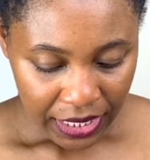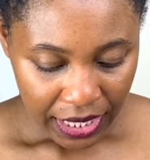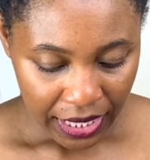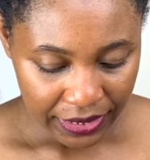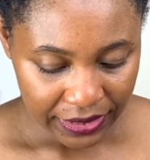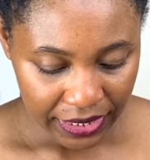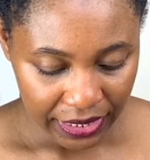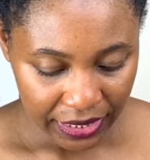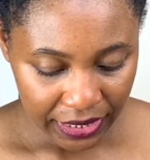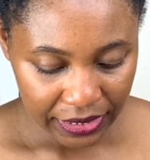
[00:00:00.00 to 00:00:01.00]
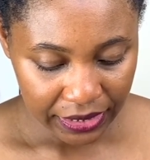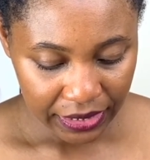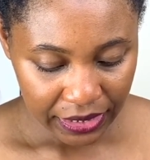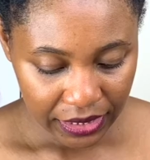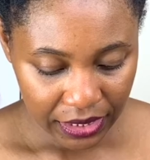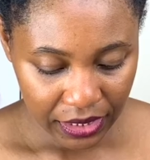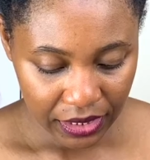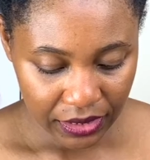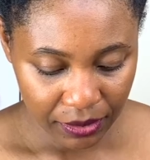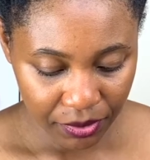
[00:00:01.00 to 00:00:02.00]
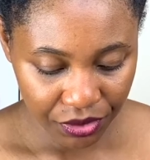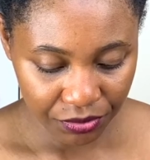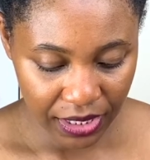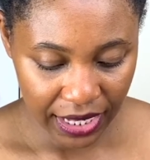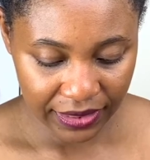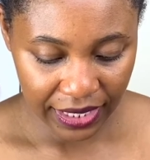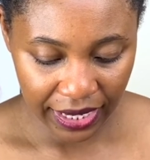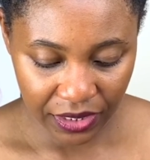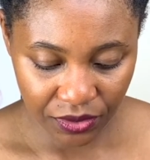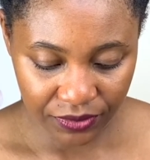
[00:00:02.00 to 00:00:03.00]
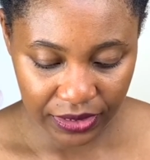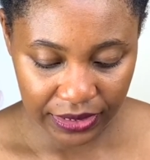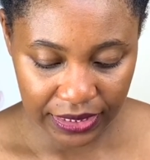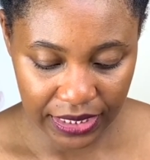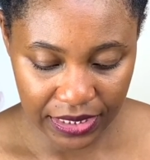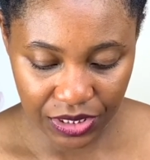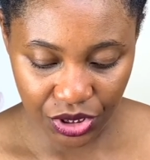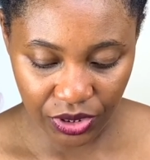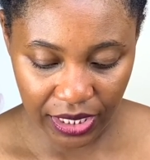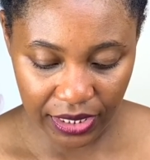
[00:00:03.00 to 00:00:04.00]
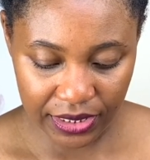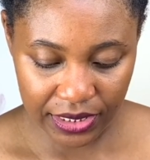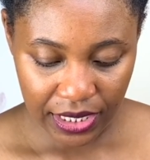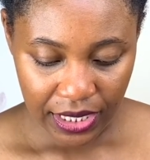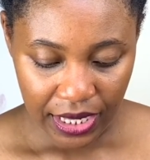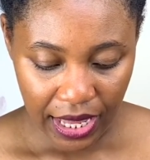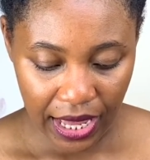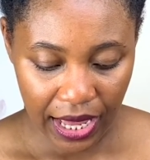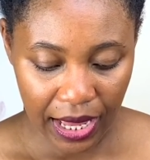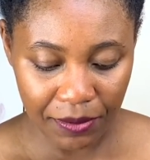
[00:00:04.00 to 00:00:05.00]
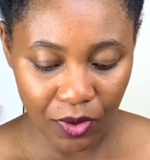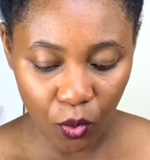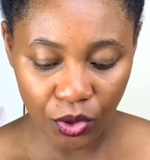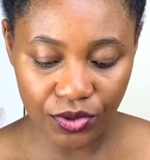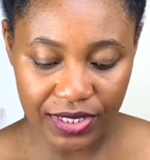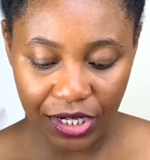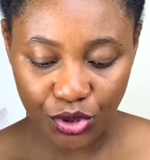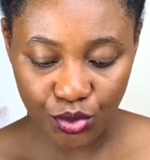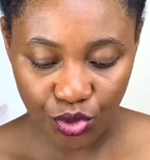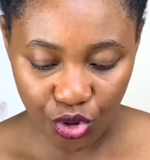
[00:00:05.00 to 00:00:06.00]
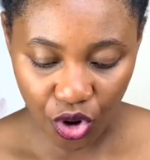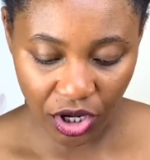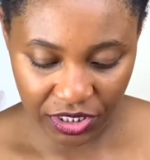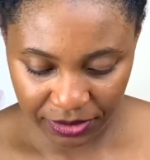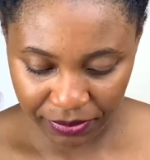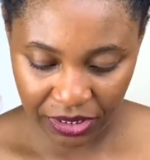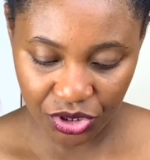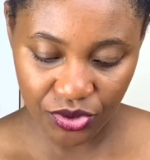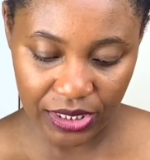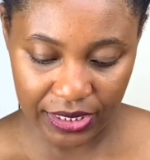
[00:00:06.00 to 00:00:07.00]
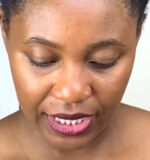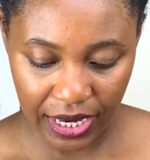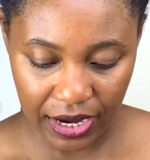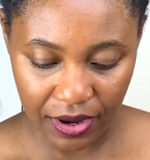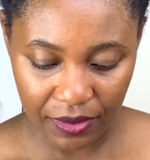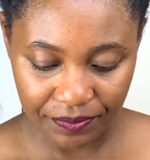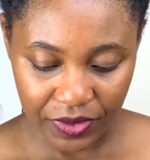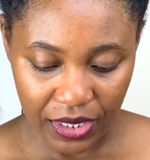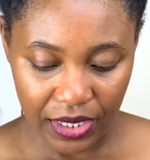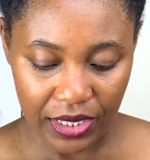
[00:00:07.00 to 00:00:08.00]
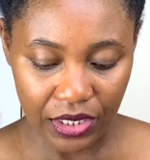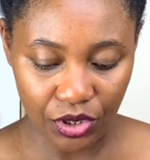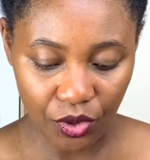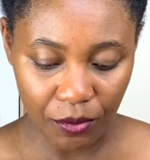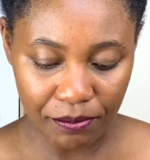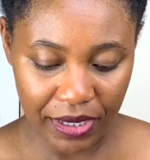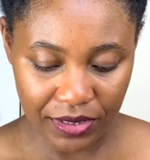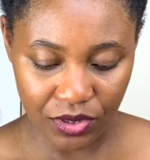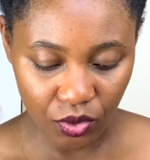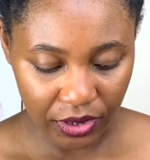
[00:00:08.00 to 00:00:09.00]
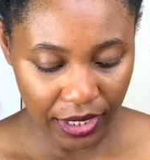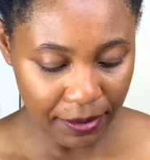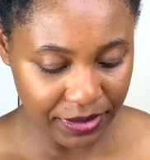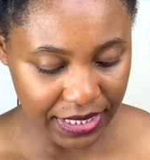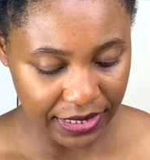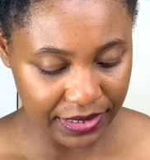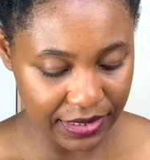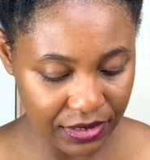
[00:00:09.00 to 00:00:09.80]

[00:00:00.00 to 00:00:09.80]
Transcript: And then number three, at the end of the list, you get uh, oils that do not penetrate the hair you know, based on lab tests.